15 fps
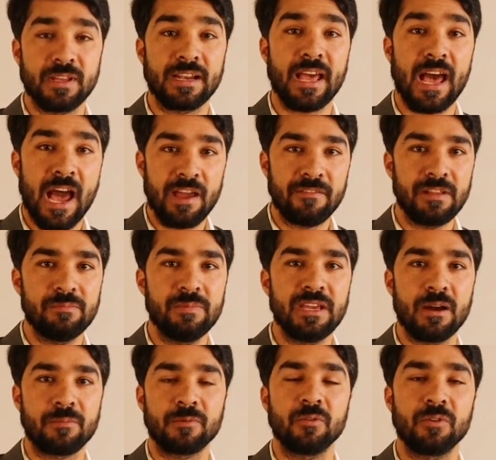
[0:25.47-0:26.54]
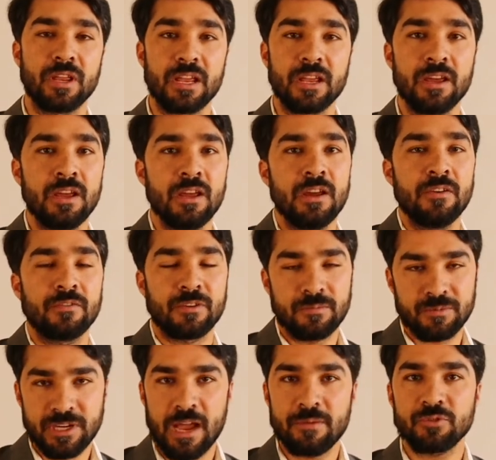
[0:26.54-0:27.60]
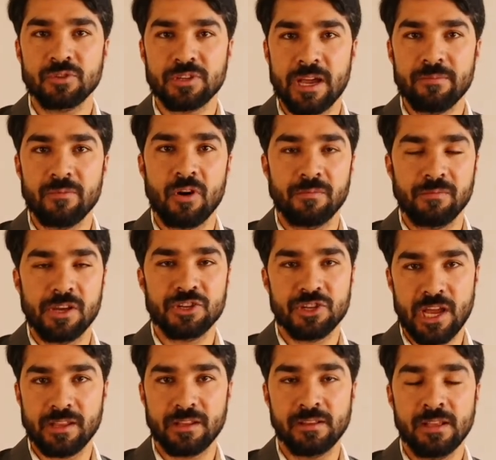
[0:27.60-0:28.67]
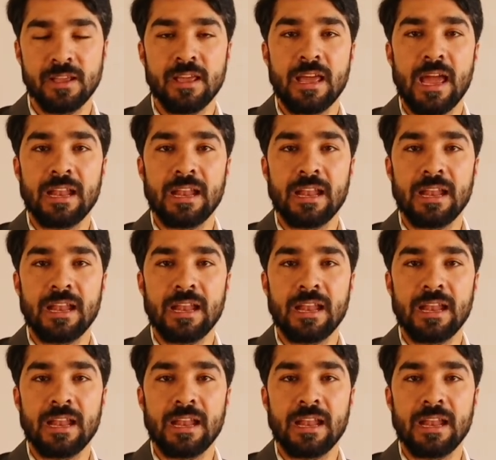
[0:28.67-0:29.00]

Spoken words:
that I will be uploading from time to time on my channel,